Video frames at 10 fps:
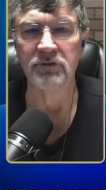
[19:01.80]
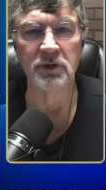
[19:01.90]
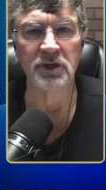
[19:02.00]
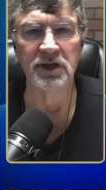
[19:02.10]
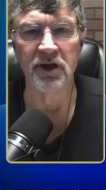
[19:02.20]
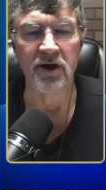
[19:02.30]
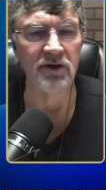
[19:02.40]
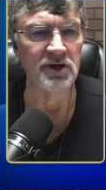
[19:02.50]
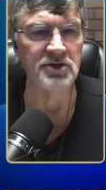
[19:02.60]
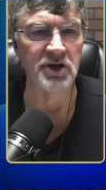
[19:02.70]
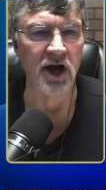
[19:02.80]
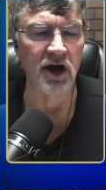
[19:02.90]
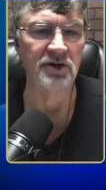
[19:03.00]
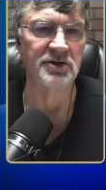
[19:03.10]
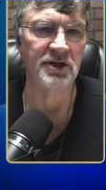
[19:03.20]
Reviewing the area
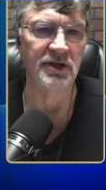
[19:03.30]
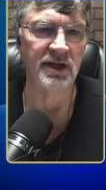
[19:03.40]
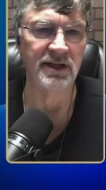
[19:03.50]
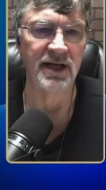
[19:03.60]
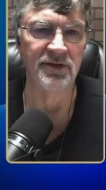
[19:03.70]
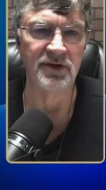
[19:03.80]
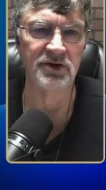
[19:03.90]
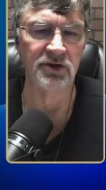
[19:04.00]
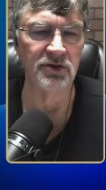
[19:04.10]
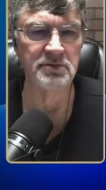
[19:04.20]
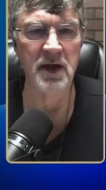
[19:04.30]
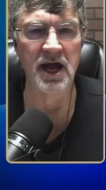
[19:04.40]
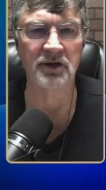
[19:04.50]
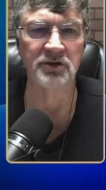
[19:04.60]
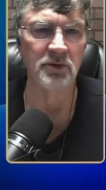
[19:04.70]
geology, and this
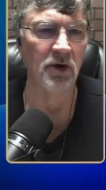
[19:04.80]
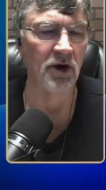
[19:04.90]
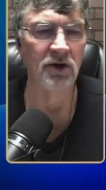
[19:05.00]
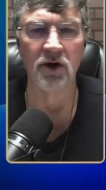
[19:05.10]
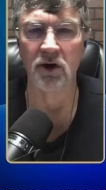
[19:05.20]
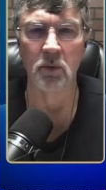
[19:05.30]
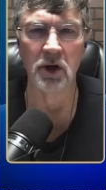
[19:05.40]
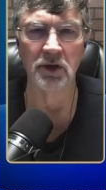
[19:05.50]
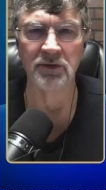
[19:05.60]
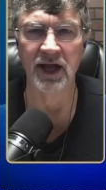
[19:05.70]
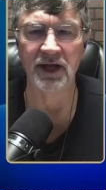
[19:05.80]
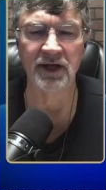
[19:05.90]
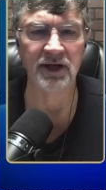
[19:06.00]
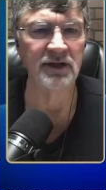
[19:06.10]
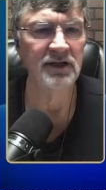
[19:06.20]
goes back to our well
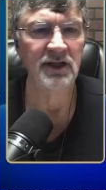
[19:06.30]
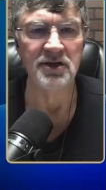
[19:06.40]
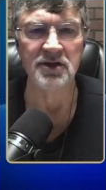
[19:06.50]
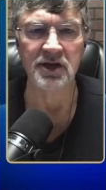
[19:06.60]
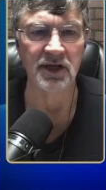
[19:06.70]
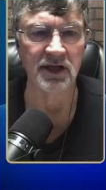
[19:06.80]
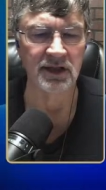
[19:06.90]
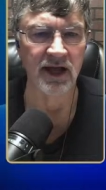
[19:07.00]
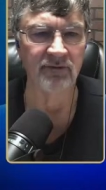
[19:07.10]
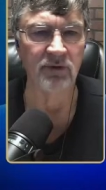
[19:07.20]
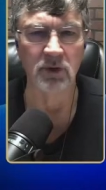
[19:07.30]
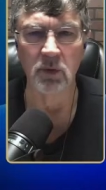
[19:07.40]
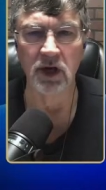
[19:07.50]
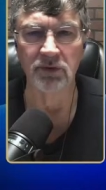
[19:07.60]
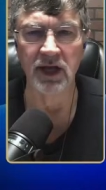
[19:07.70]
data. You can get
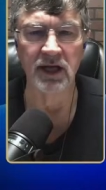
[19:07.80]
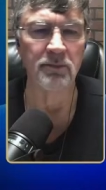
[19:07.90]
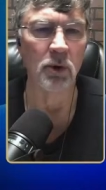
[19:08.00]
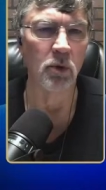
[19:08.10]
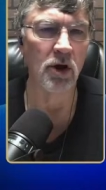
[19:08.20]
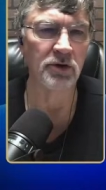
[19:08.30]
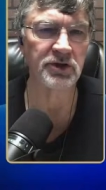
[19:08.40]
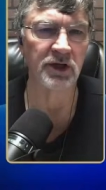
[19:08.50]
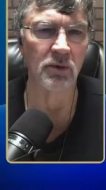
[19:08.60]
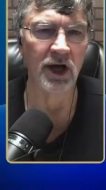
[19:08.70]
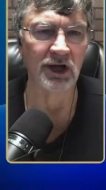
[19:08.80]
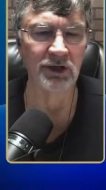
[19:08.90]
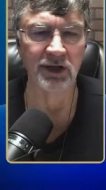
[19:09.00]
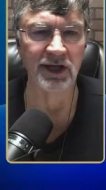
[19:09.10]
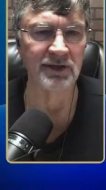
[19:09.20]
that from the well data, but we're also going to
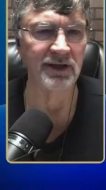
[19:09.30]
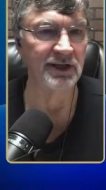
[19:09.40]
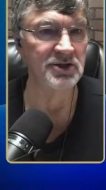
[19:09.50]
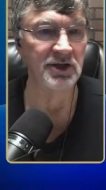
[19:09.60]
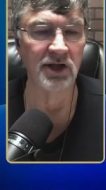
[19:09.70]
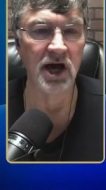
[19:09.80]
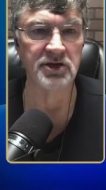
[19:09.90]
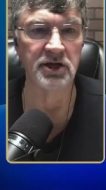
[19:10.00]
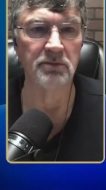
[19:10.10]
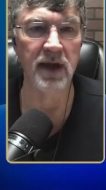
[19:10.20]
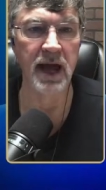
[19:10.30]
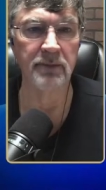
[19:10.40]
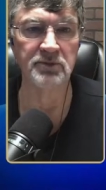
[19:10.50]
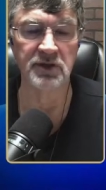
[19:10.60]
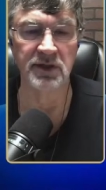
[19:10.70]
want to look at geologic
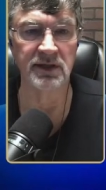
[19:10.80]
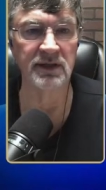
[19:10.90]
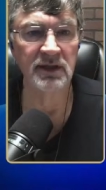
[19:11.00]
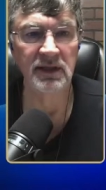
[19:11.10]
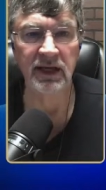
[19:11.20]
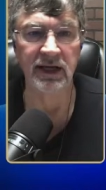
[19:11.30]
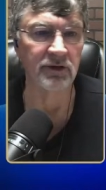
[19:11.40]
maps and